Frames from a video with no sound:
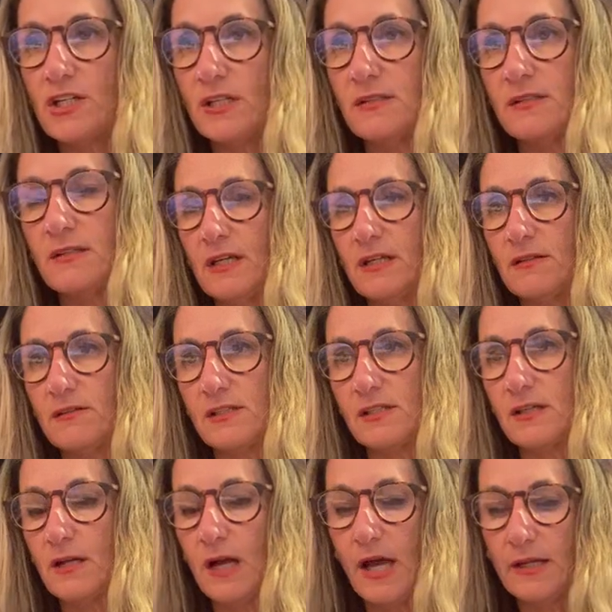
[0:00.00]
It, has
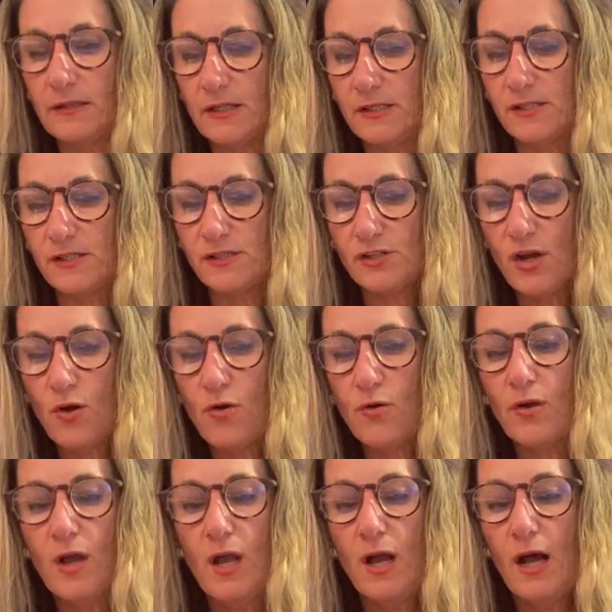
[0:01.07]
got, it's
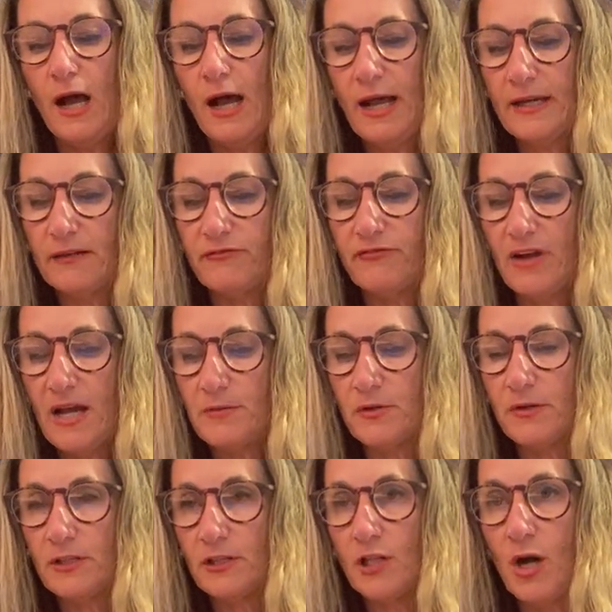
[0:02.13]
so high in
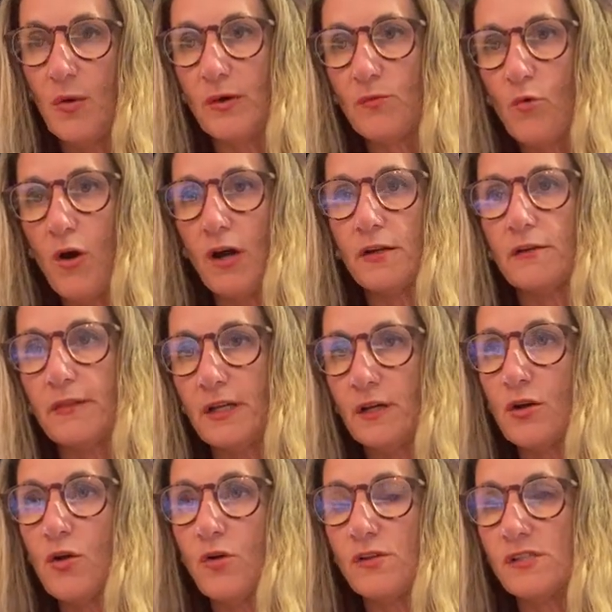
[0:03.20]
fiber and low in water that a
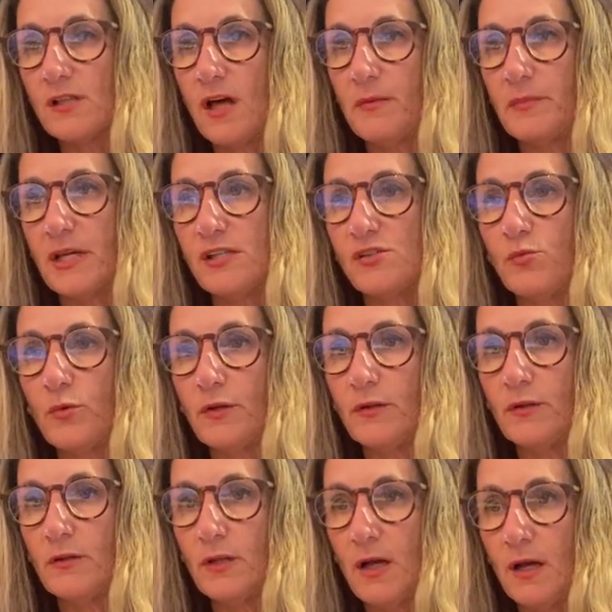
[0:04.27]
coleslaw mix
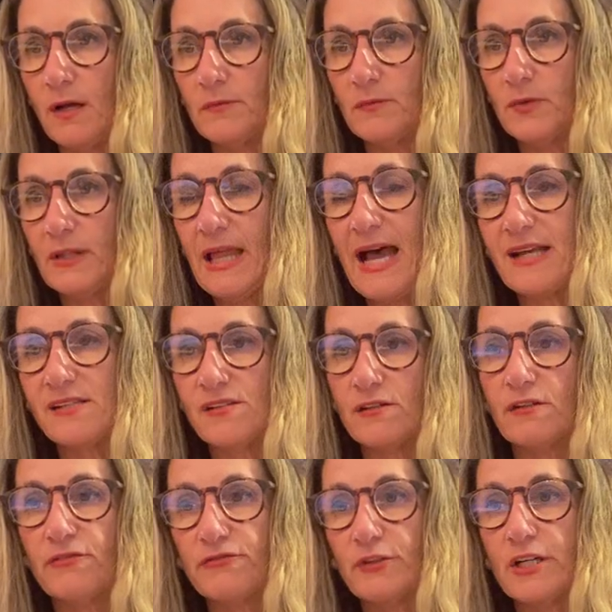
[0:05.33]
will, um, will last in
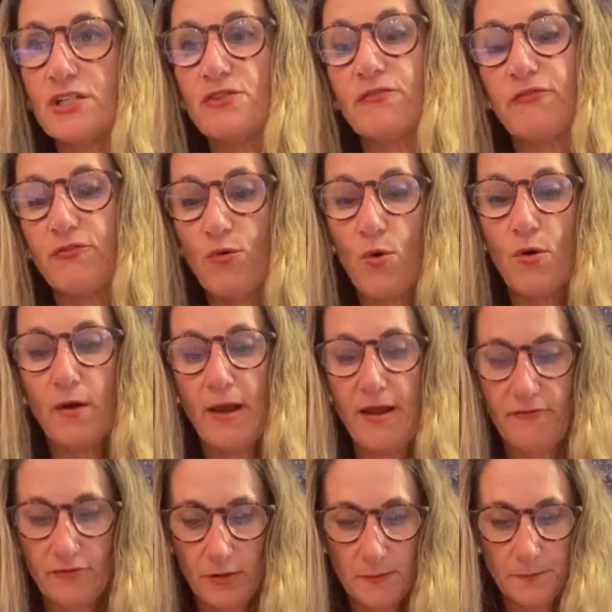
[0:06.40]
the fridge
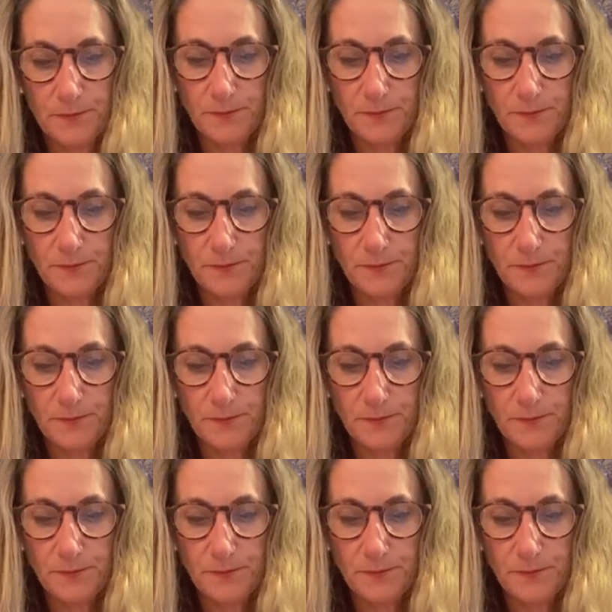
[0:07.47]
forever.